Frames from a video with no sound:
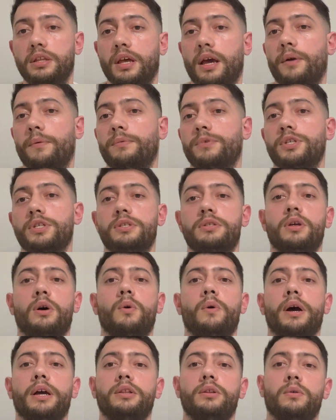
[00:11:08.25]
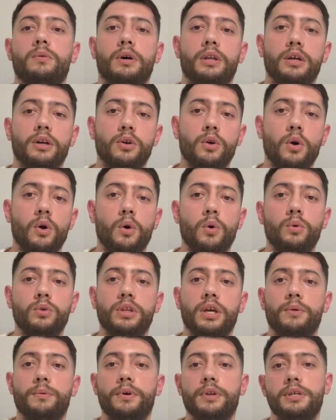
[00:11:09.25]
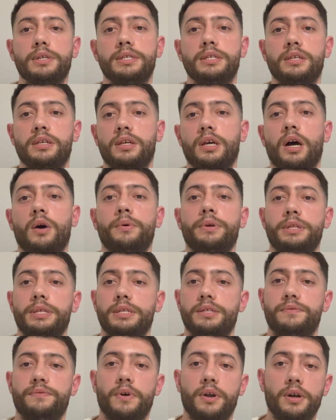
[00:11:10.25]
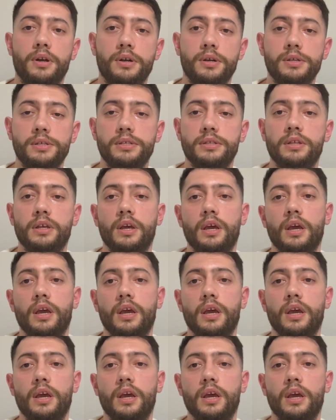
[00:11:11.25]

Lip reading: I don't wanna code, I wanna see how it is first,